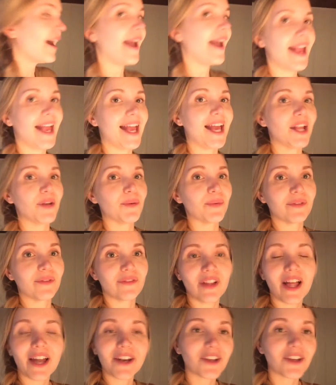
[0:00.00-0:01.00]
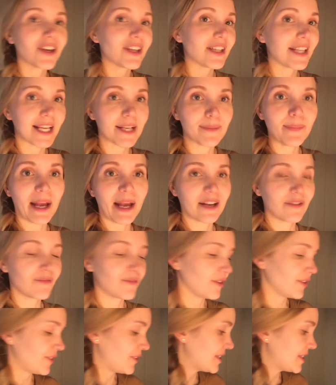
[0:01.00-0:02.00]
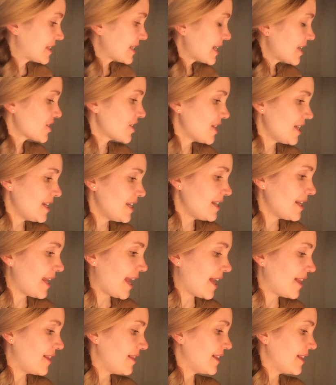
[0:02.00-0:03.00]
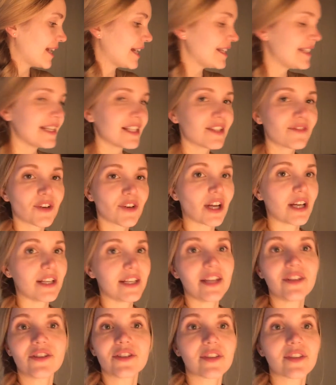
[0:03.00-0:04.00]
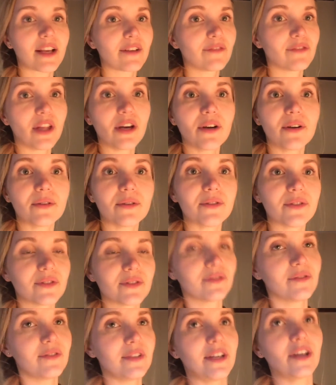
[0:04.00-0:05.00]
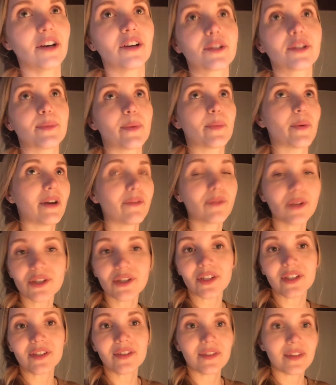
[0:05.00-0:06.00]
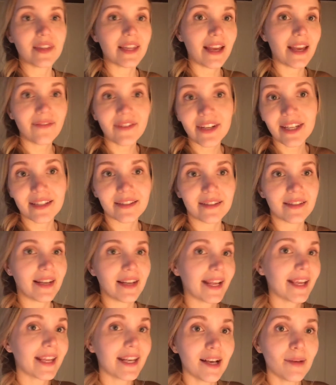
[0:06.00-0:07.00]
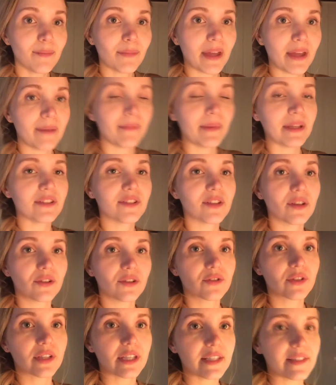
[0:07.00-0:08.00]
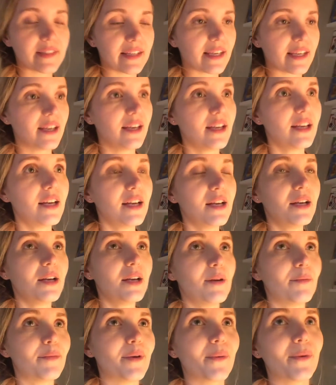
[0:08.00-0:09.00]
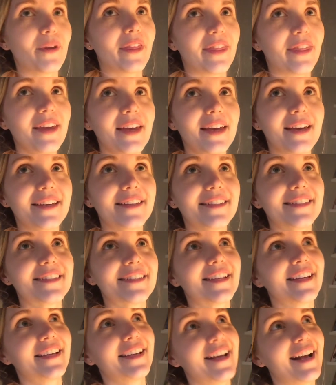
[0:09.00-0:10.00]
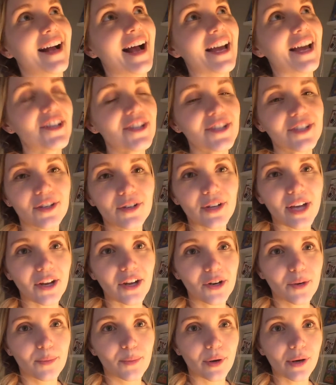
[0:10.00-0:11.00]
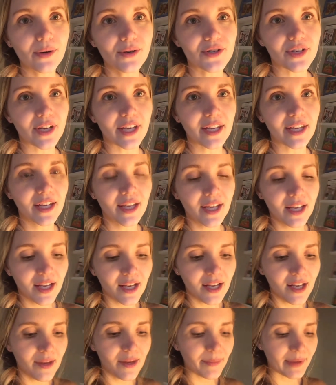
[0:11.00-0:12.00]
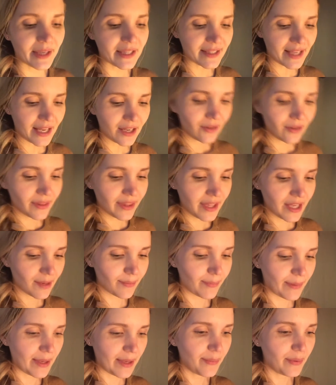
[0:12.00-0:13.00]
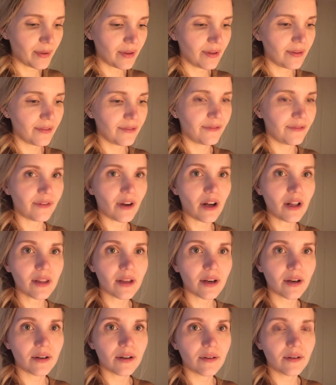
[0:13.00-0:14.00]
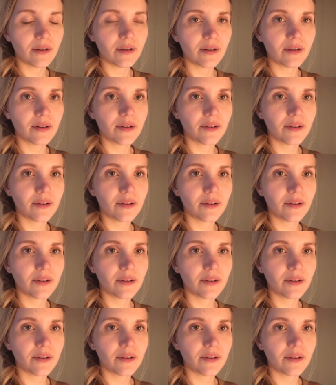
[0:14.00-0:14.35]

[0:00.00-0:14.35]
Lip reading: and we have a lot of good like back and forth discussion, and the ideas for content just like flows, you know, because people have questions and they have needs and I can help them, and so it's really easy. But with this, I just don't know how to approach it because I don't think people follow